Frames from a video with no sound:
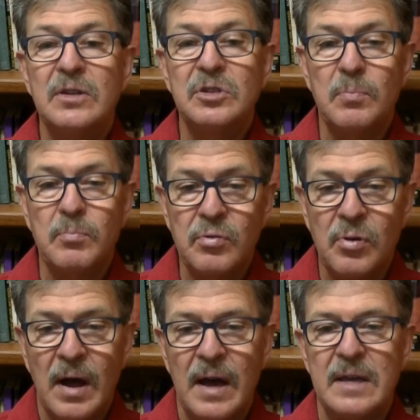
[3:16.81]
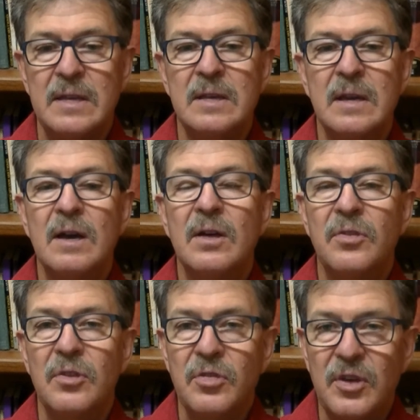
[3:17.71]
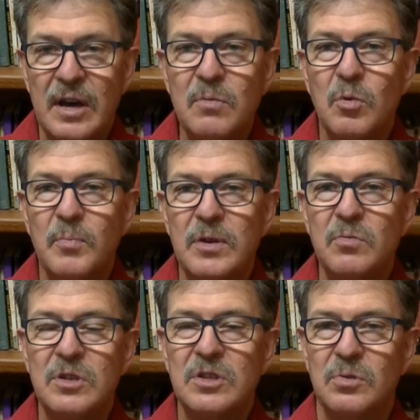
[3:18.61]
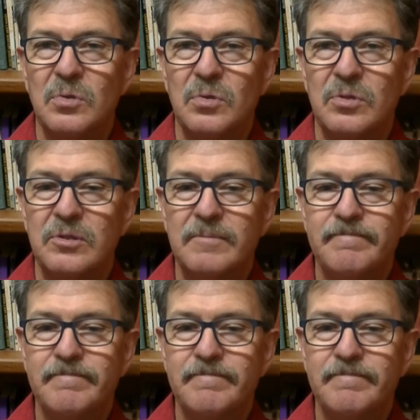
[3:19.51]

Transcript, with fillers: to pray that they will be restored.